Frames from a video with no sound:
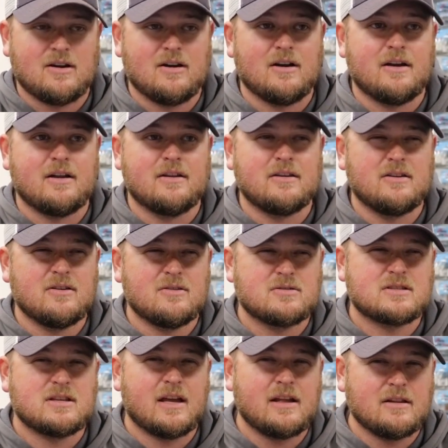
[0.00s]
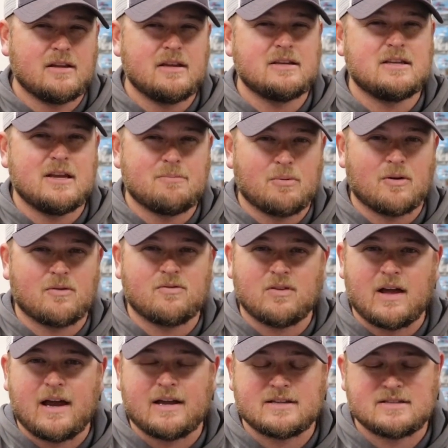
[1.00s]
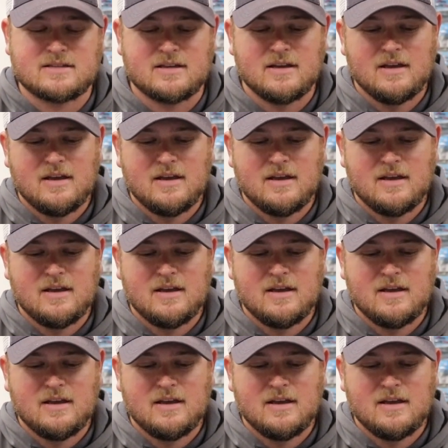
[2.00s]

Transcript: on you know slightly deeper flats.